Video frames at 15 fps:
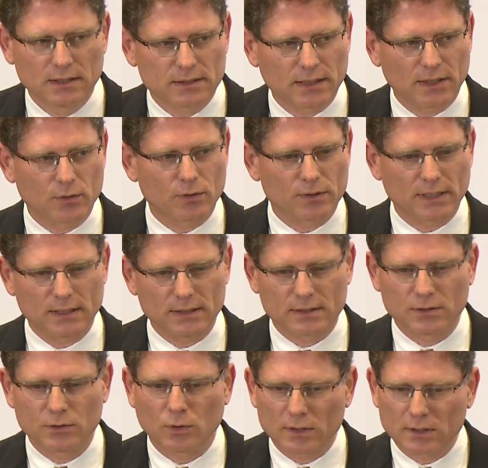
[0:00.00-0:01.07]
saying, oh,
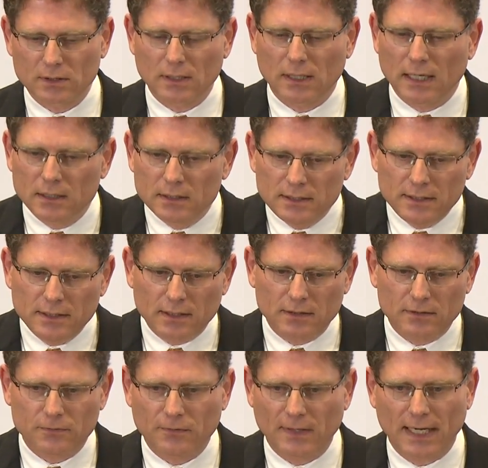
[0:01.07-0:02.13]
there's not a
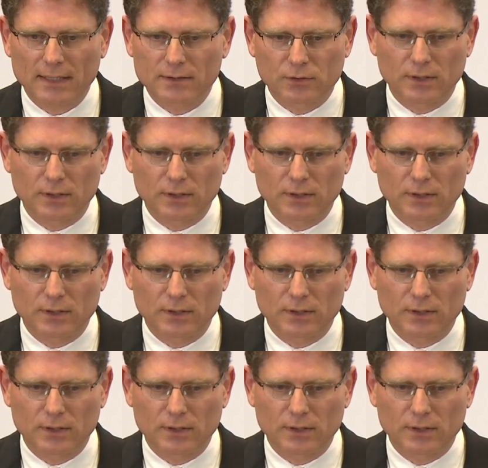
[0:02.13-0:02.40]
linear effect,